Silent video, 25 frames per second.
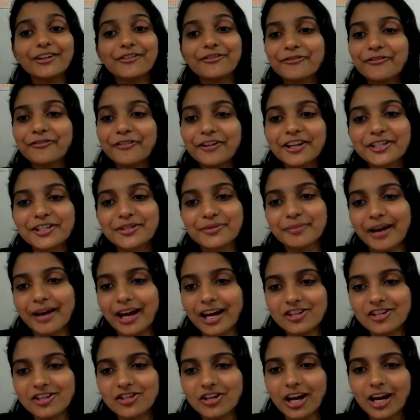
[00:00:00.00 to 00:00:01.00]
first
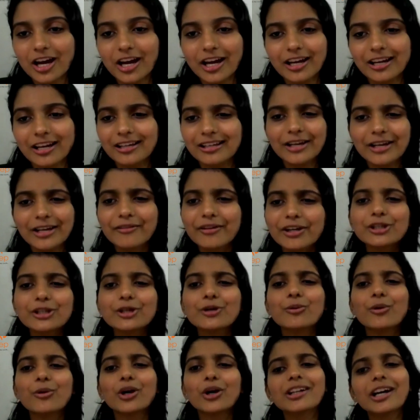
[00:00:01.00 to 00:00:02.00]
match, I never knew
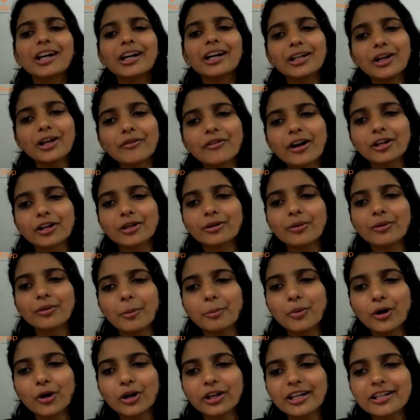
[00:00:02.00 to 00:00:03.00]
what kind of
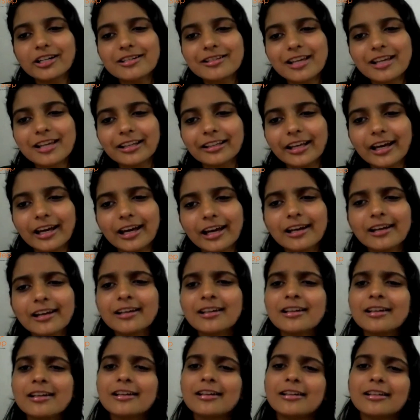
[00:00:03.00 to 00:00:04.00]
opponents are there.
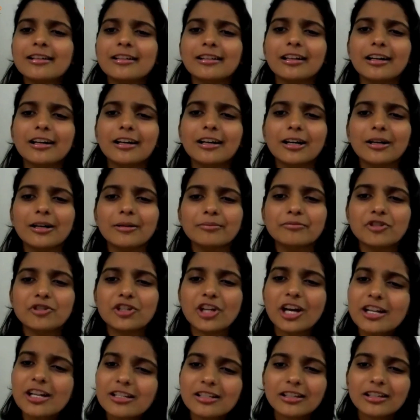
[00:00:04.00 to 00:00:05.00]
The
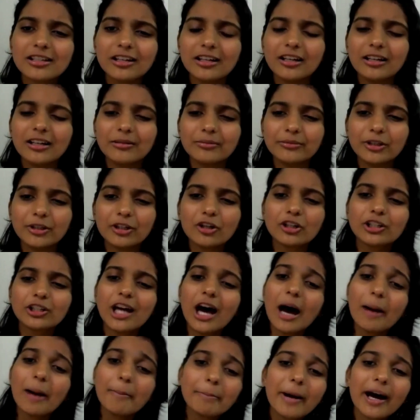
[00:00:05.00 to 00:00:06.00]
judge, the
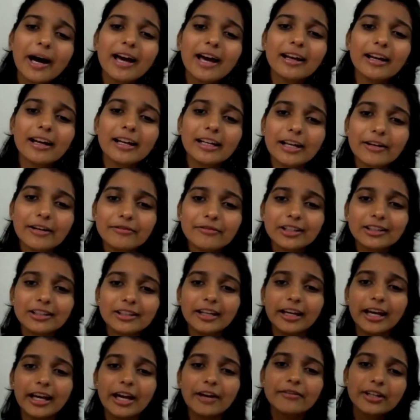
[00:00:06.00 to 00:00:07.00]
umpire and
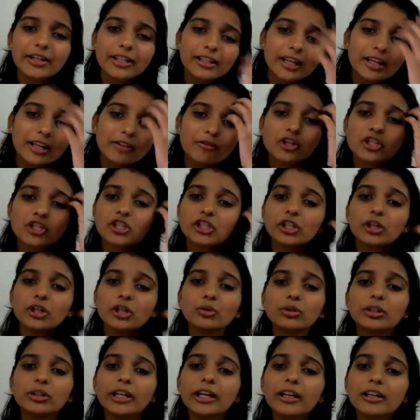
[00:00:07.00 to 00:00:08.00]
everything was new
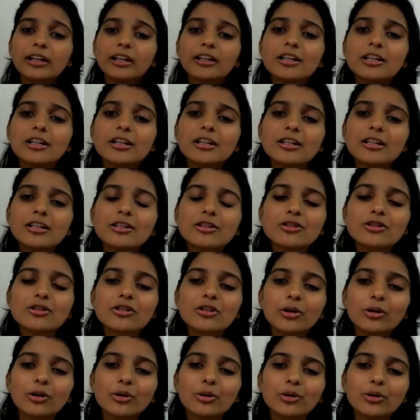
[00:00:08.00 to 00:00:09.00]
there.
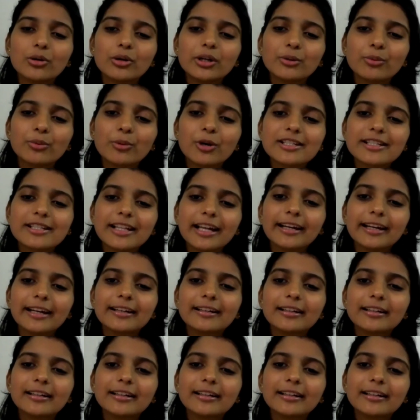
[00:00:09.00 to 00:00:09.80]
So it was like,